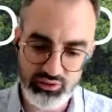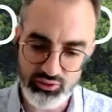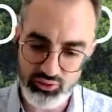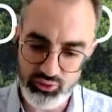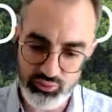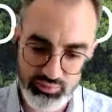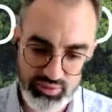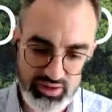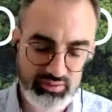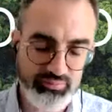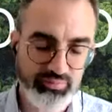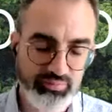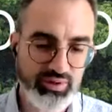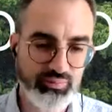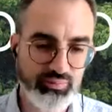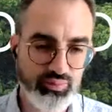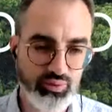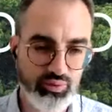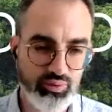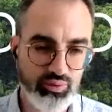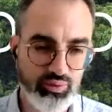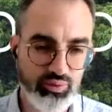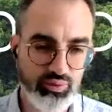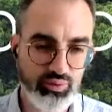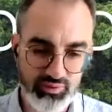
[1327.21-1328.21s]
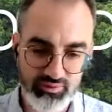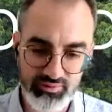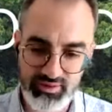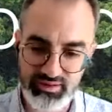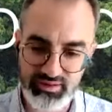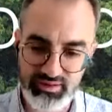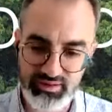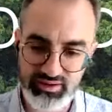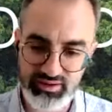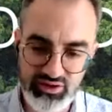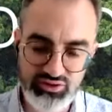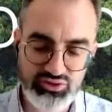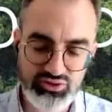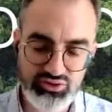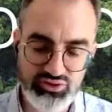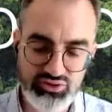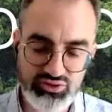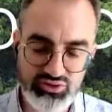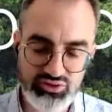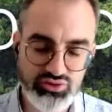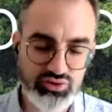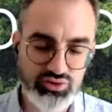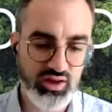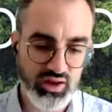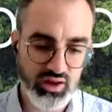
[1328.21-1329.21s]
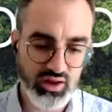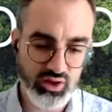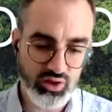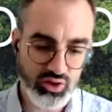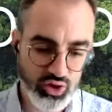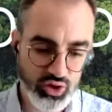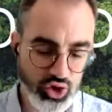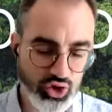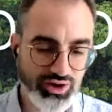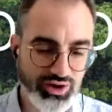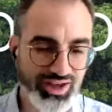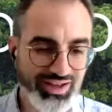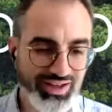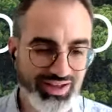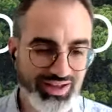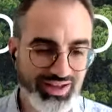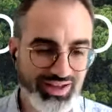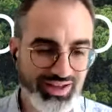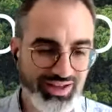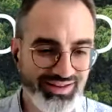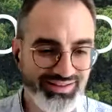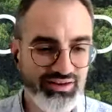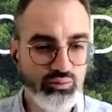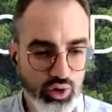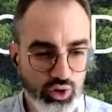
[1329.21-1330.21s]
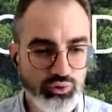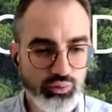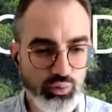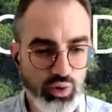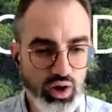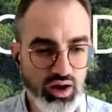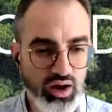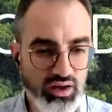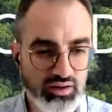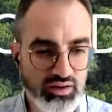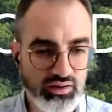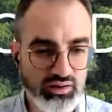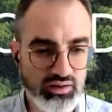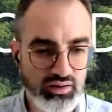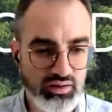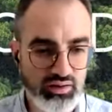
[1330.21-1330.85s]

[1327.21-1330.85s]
to meet people that are actually connected worldwide.